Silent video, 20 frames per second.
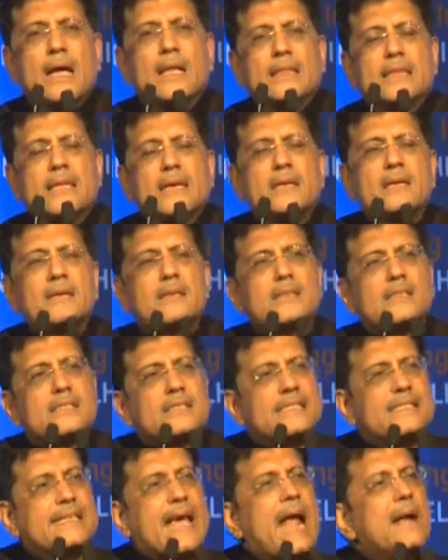the
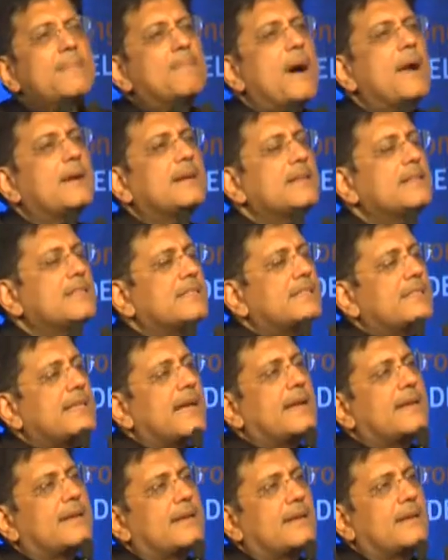sad part is
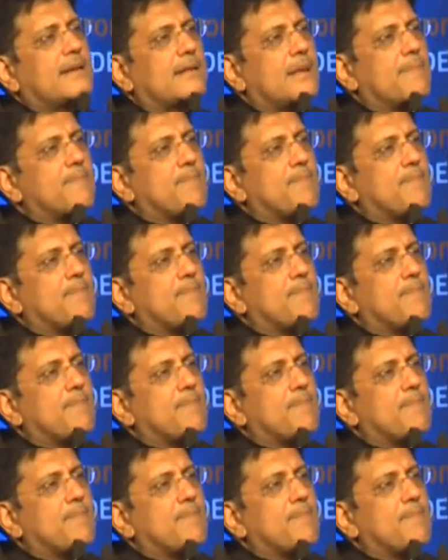that the